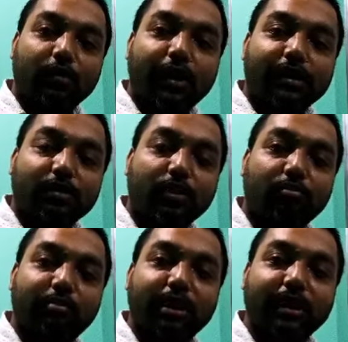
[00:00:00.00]
has
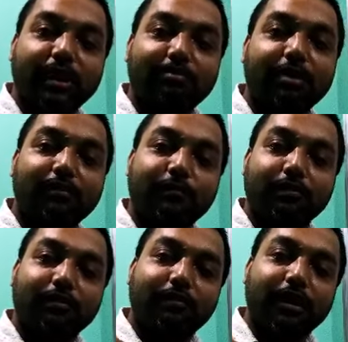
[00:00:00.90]
not been erupted
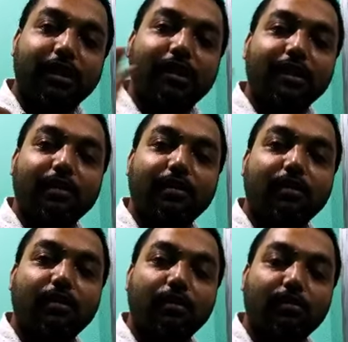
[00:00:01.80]
from the very
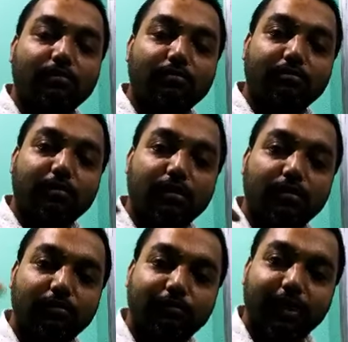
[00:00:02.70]

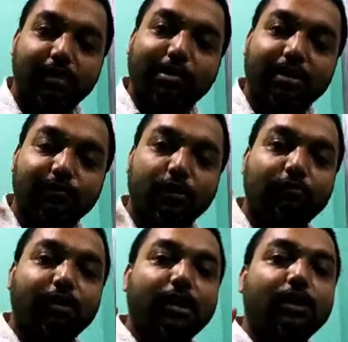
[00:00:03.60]
past for a
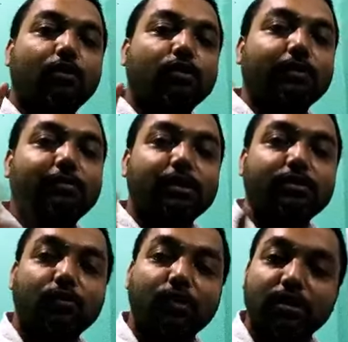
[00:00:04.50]
very long time. It
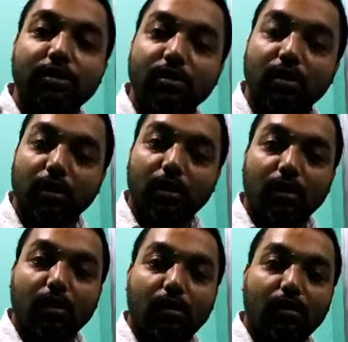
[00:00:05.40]
is known as
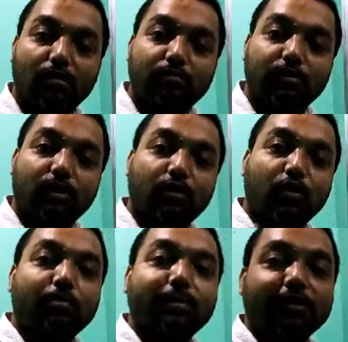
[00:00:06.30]
a
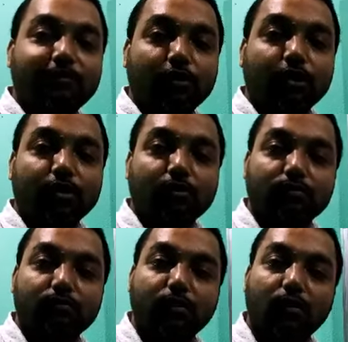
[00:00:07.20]
dormant volcano
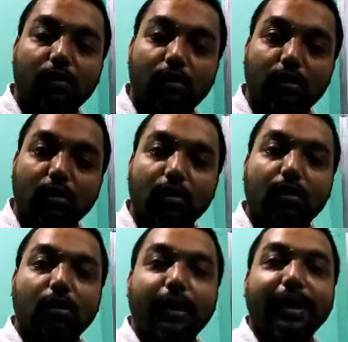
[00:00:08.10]
or
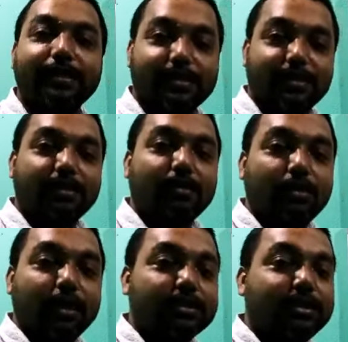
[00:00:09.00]

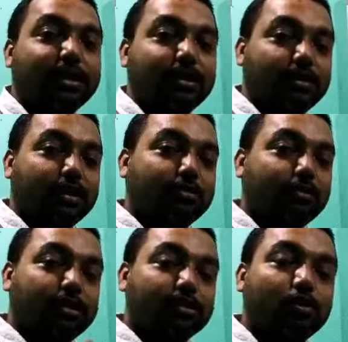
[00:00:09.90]
extinct.
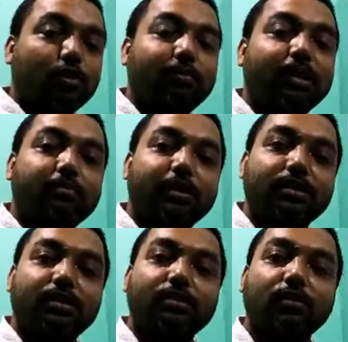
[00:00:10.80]
It is dormant means
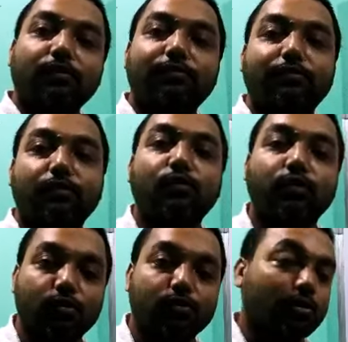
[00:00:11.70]
it is of no
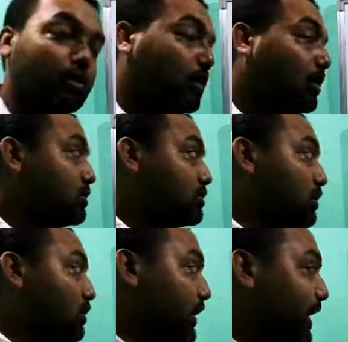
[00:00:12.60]
use.
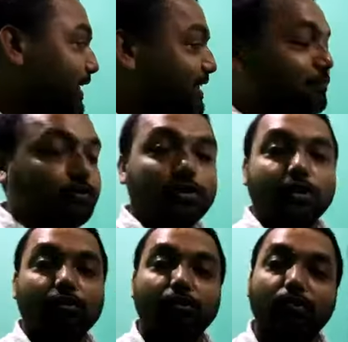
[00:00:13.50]
So active
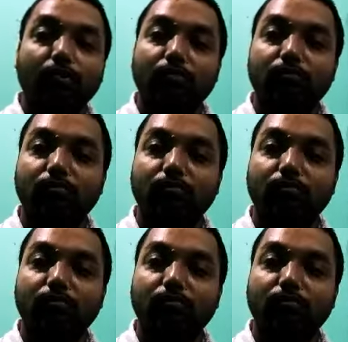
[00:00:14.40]
volcano